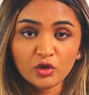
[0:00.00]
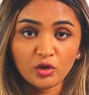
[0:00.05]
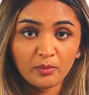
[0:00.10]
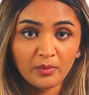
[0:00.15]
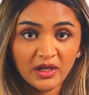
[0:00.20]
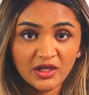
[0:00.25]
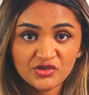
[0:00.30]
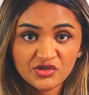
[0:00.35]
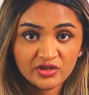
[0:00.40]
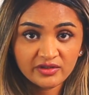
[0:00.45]

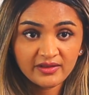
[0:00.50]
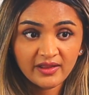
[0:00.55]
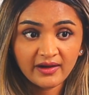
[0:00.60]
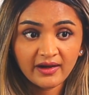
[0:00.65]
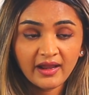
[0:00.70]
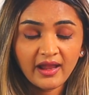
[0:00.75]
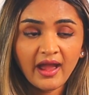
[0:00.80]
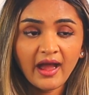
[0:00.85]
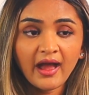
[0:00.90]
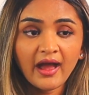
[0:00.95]
major that
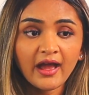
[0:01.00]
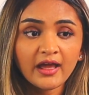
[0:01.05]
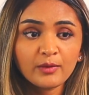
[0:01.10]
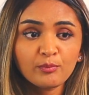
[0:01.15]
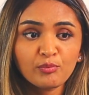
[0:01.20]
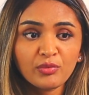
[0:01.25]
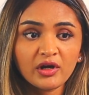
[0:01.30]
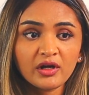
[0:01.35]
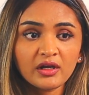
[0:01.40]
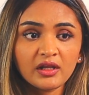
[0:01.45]
I
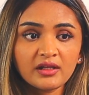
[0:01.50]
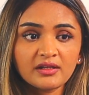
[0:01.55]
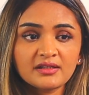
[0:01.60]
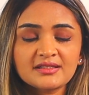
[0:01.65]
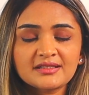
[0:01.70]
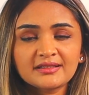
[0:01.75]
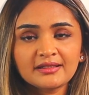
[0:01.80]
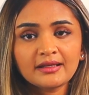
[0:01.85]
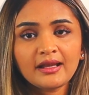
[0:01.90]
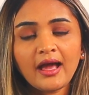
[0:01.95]
had, but it
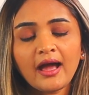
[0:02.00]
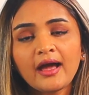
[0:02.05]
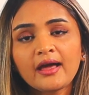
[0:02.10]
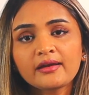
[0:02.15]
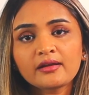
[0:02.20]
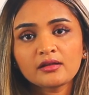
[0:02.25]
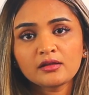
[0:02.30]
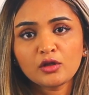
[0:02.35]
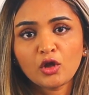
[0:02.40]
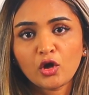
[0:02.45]
still had
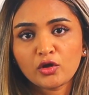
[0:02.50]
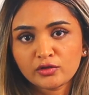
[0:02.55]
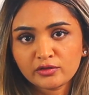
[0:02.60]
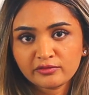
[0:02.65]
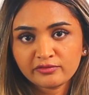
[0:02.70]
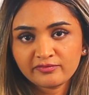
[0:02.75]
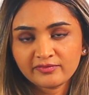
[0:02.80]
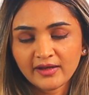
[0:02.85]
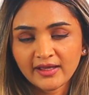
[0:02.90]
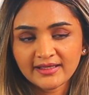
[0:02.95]
a lot of
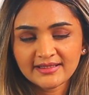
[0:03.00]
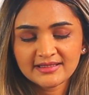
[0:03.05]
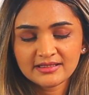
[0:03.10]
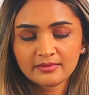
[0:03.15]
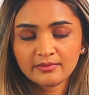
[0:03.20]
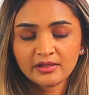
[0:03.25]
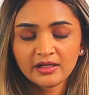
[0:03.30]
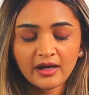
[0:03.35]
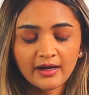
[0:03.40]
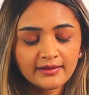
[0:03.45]

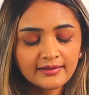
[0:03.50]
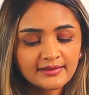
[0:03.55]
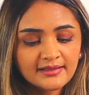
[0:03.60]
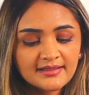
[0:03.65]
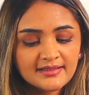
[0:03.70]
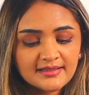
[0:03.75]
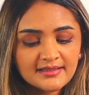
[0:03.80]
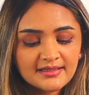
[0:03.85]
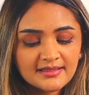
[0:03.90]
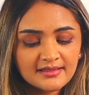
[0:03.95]

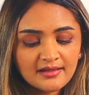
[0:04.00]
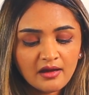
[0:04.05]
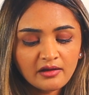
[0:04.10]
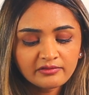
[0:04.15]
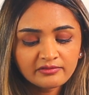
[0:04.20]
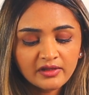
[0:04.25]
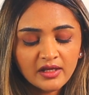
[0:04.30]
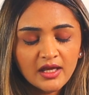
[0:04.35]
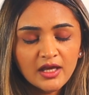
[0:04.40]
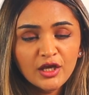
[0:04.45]
similarities and stuff.